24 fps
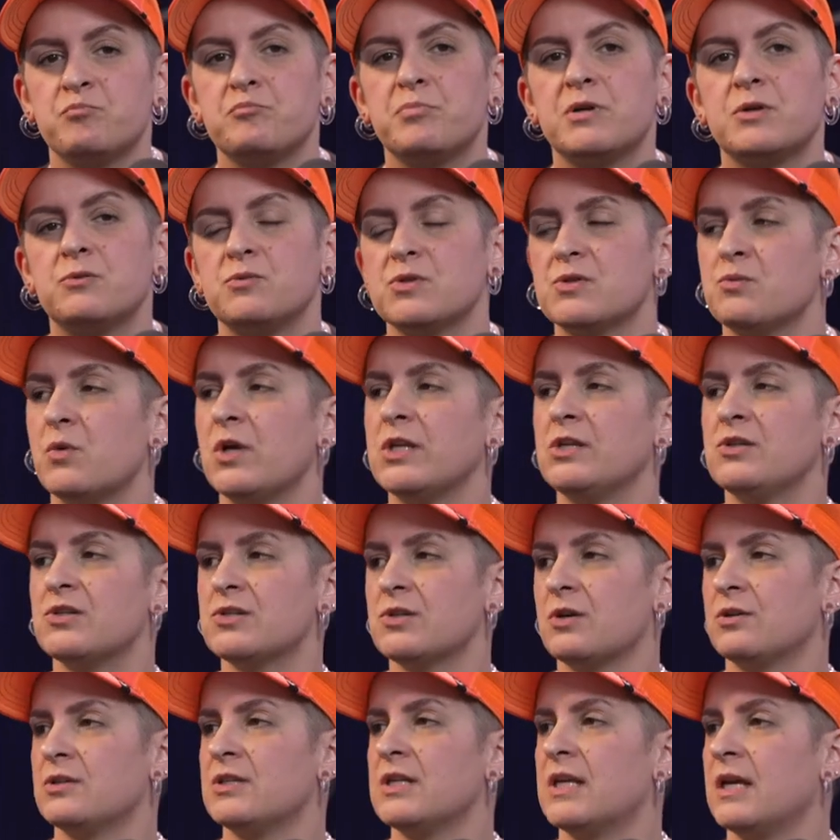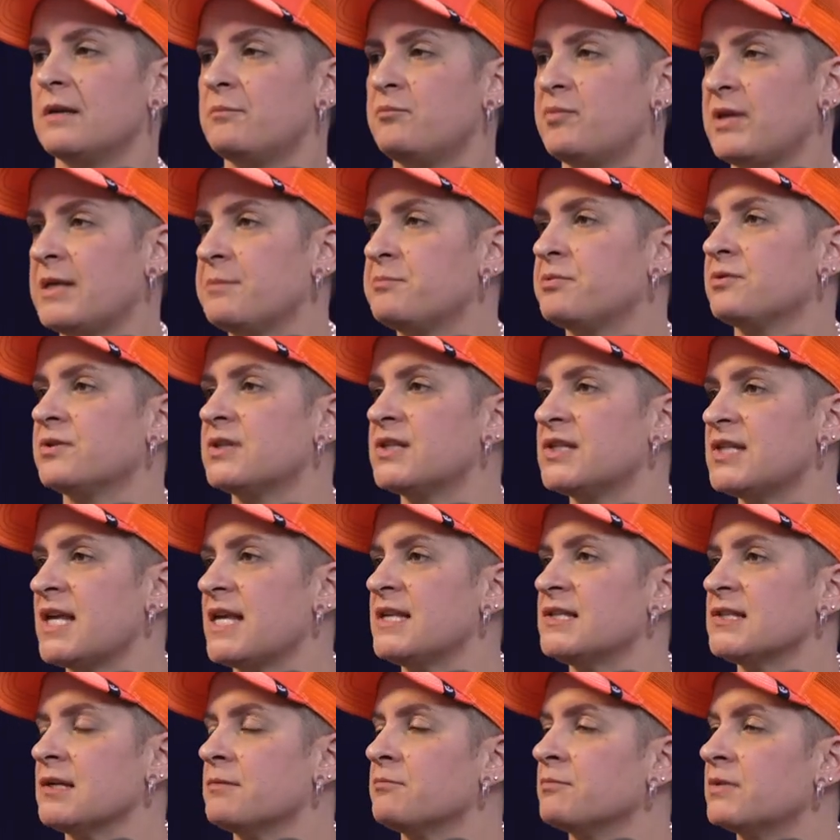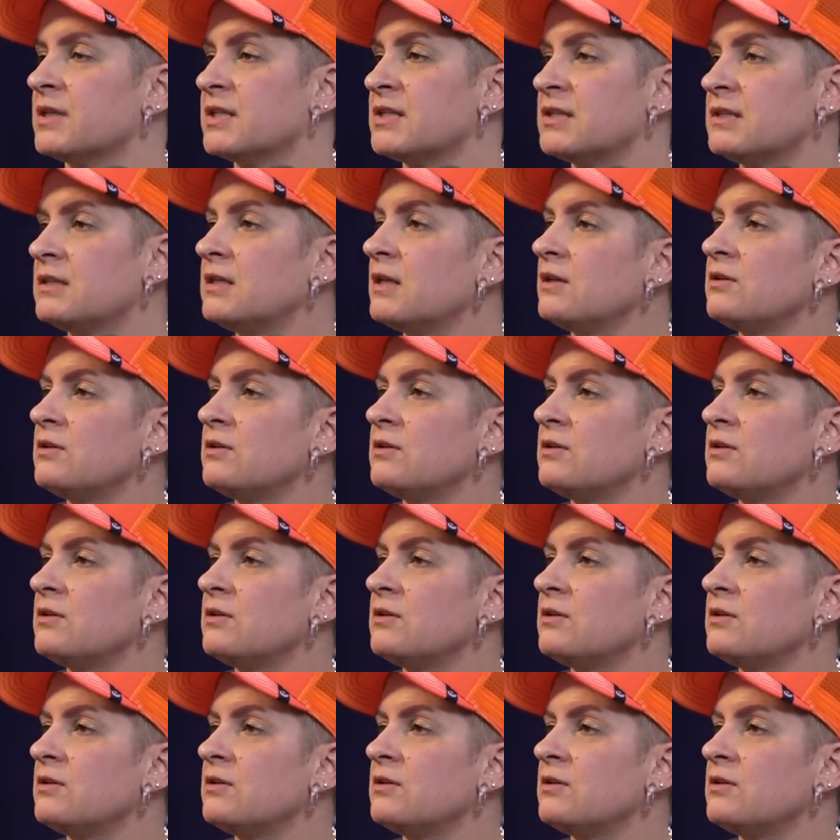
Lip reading: But it was when you start to get people to say something. Because